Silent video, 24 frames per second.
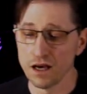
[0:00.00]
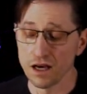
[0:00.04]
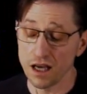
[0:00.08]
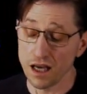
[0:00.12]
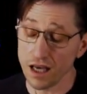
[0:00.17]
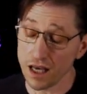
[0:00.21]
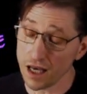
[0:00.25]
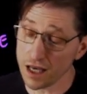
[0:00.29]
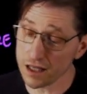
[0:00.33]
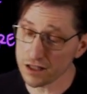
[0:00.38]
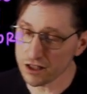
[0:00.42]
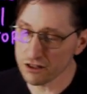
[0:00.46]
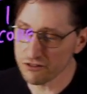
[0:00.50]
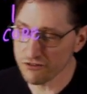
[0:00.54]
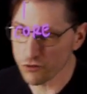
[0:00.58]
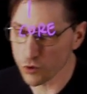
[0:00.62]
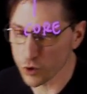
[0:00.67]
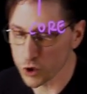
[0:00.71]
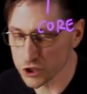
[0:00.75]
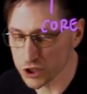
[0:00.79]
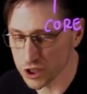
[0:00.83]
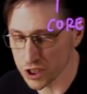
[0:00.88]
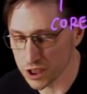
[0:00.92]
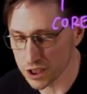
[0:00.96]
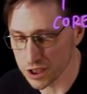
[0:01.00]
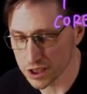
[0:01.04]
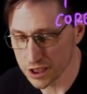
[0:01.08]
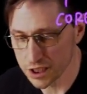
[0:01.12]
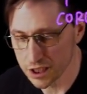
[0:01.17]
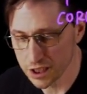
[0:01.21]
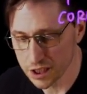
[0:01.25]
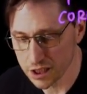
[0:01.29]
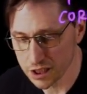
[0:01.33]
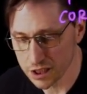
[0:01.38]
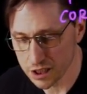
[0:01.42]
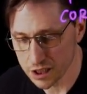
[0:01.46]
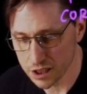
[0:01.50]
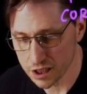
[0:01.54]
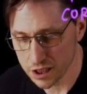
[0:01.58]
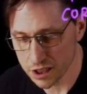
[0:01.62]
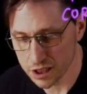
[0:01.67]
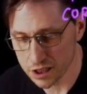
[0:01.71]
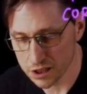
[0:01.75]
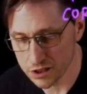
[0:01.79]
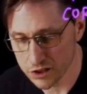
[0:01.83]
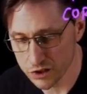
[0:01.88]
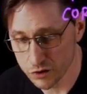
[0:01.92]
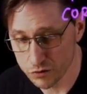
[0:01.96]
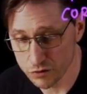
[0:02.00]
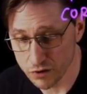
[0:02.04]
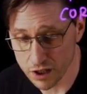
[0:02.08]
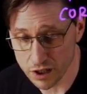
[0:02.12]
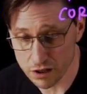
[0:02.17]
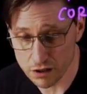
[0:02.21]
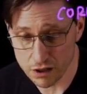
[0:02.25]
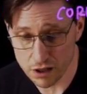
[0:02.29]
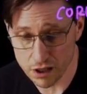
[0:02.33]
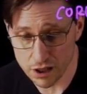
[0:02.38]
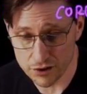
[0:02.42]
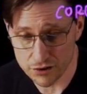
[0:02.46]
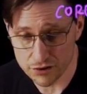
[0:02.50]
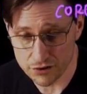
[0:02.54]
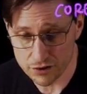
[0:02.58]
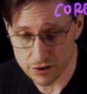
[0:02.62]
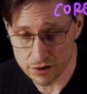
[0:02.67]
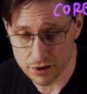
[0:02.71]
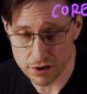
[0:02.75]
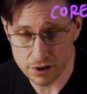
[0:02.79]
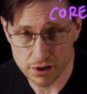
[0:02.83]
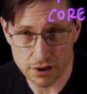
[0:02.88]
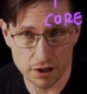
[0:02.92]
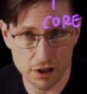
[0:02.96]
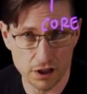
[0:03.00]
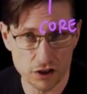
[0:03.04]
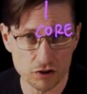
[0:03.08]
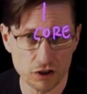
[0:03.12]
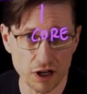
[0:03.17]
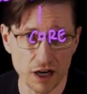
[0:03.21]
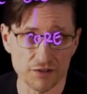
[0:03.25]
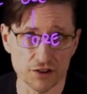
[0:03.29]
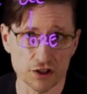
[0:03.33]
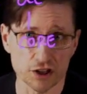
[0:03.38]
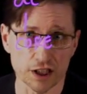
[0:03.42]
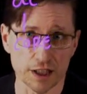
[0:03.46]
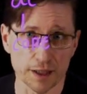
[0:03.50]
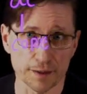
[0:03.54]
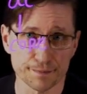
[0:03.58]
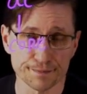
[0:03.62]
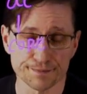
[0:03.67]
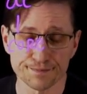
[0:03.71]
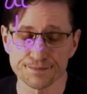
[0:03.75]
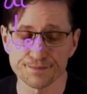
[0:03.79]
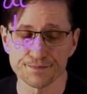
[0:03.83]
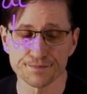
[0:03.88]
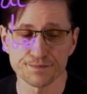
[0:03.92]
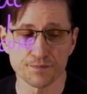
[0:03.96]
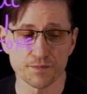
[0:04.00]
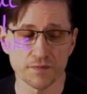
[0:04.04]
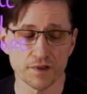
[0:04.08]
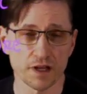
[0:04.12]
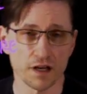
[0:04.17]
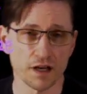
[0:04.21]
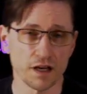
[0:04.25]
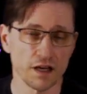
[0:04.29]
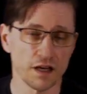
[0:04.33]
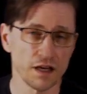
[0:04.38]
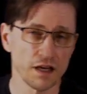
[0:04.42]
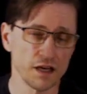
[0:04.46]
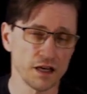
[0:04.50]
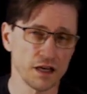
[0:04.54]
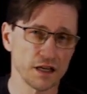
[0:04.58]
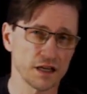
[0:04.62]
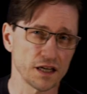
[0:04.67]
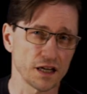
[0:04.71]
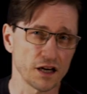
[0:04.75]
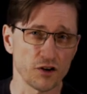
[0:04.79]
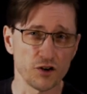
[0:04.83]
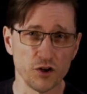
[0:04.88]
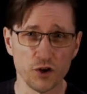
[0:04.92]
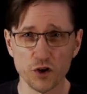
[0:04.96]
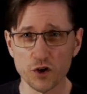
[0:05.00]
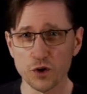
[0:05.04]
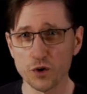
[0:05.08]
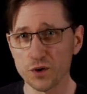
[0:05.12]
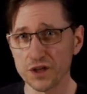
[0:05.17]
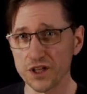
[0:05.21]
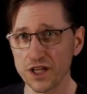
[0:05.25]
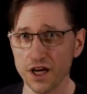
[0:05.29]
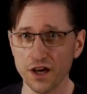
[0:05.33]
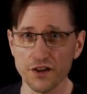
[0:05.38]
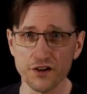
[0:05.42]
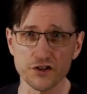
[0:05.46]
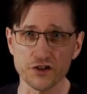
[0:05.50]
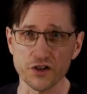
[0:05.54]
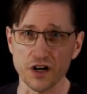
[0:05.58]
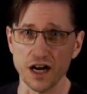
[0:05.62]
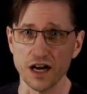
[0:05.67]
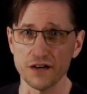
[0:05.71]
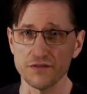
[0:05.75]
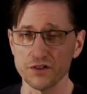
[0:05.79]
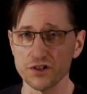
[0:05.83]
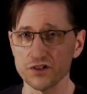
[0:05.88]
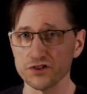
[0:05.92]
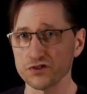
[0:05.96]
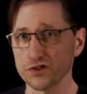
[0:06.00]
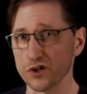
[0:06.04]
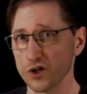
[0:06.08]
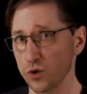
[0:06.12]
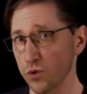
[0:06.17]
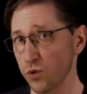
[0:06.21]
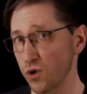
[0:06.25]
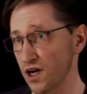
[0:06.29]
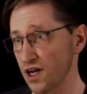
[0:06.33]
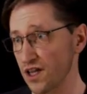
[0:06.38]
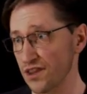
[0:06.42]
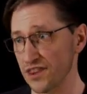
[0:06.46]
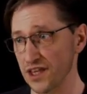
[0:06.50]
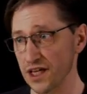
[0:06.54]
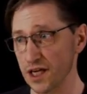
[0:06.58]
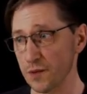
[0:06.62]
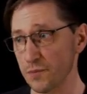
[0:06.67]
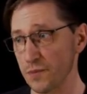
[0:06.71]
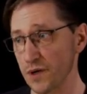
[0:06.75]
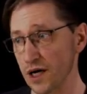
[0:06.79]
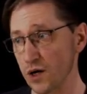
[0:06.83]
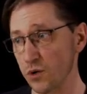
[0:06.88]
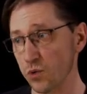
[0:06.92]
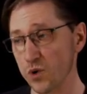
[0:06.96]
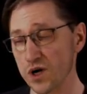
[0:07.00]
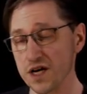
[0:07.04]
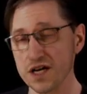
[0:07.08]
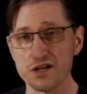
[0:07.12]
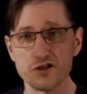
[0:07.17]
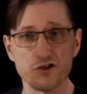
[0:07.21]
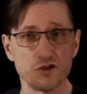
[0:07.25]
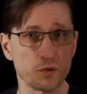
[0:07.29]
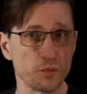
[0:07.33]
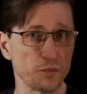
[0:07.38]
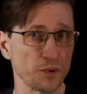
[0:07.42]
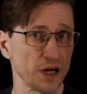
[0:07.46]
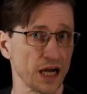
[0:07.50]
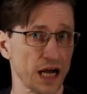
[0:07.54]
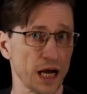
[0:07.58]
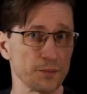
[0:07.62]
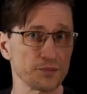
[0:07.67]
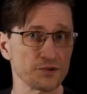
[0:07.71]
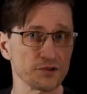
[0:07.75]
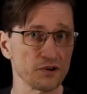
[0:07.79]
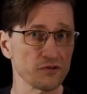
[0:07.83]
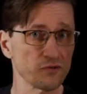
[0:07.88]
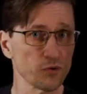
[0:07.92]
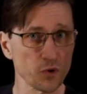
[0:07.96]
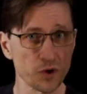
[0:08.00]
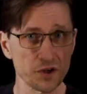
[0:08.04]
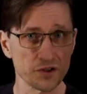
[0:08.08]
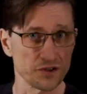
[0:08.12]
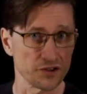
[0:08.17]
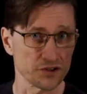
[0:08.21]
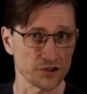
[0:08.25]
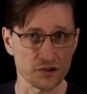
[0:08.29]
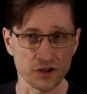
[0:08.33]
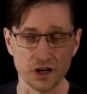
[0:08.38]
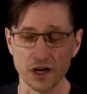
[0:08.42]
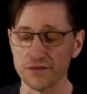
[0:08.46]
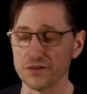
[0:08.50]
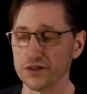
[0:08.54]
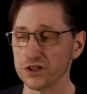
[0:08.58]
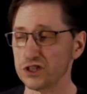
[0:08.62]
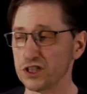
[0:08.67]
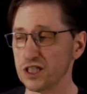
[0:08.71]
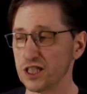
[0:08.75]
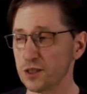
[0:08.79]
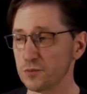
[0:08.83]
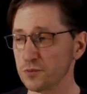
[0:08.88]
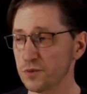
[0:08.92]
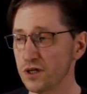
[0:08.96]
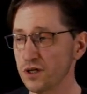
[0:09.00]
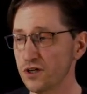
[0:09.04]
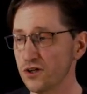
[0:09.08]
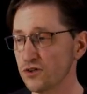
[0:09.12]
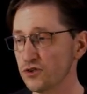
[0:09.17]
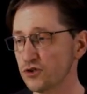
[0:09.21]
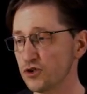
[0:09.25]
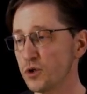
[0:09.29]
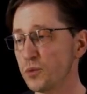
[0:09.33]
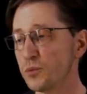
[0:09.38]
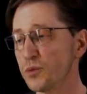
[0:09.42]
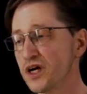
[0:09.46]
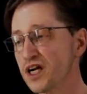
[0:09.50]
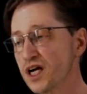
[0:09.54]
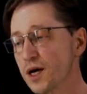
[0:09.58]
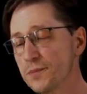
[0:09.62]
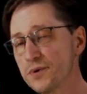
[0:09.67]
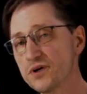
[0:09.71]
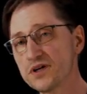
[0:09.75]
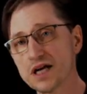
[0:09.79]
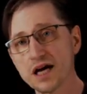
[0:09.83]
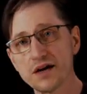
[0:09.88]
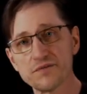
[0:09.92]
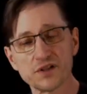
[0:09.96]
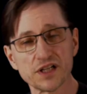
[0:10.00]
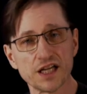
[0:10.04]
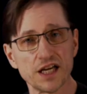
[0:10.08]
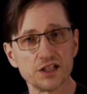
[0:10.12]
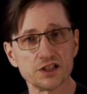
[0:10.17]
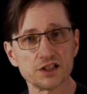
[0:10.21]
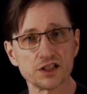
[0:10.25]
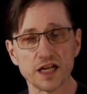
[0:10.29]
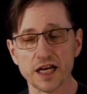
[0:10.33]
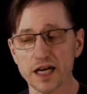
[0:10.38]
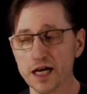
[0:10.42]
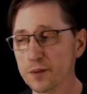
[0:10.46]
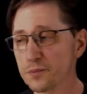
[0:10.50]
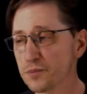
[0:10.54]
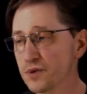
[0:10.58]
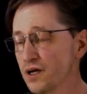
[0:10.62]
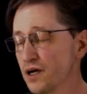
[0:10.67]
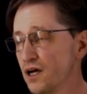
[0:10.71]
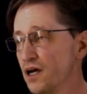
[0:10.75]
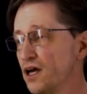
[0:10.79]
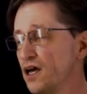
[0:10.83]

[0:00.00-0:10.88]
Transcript: And unfortunately, you run across a traffic jam. Now you and the other drivers are going to want to think about ways you can perhaps avoid this traffic jam. So you bring up your navigation app,